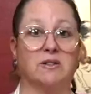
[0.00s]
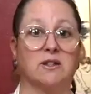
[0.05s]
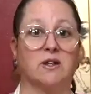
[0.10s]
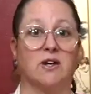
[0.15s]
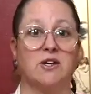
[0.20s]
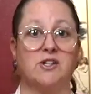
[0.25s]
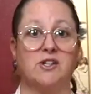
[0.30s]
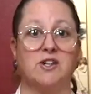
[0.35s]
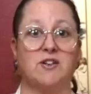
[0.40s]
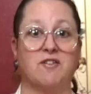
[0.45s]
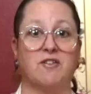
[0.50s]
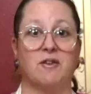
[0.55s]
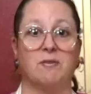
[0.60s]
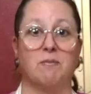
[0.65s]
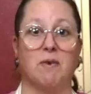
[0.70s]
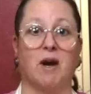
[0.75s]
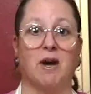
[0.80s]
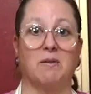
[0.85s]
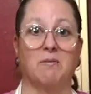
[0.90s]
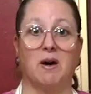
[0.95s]
crunchies in
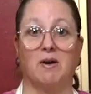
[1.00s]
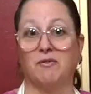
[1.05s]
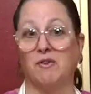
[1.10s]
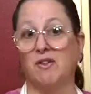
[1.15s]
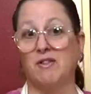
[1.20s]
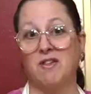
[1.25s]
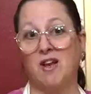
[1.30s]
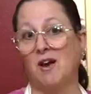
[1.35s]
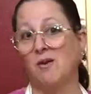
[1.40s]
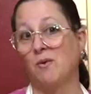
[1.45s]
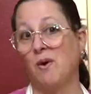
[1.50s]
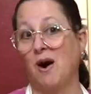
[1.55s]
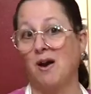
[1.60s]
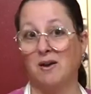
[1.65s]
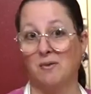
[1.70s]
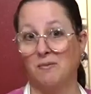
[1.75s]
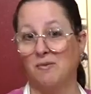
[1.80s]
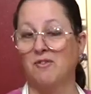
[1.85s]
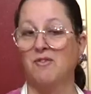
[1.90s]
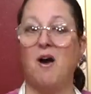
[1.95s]
my muffins. I want
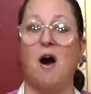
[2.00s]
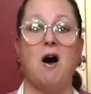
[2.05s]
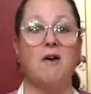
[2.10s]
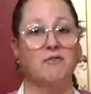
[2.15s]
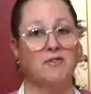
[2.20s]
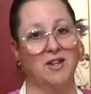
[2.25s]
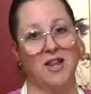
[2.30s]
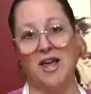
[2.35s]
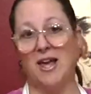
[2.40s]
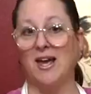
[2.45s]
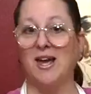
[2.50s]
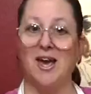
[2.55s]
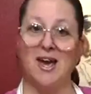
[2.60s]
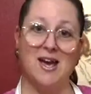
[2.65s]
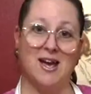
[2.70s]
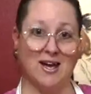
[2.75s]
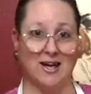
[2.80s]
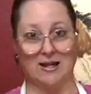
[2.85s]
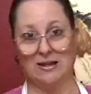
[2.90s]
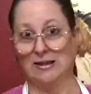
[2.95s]
them soft like
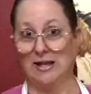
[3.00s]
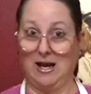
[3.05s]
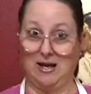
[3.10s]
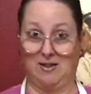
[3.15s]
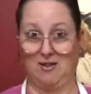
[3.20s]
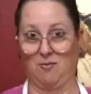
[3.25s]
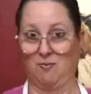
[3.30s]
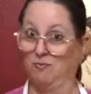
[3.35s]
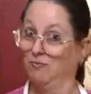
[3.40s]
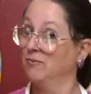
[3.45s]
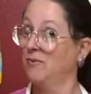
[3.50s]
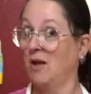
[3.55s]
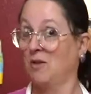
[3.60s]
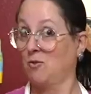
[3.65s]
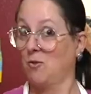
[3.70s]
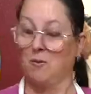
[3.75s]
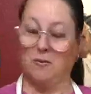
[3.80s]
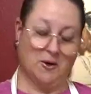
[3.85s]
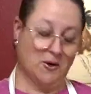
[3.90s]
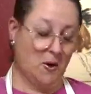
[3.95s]
cake, and that's
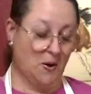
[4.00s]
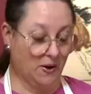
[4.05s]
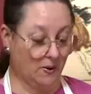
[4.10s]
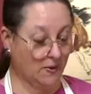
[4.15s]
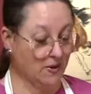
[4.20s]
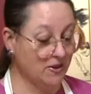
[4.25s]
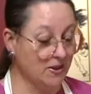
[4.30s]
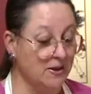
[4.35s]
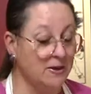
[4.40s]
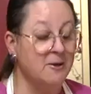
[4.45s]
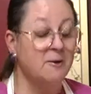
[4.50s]
where we're going with.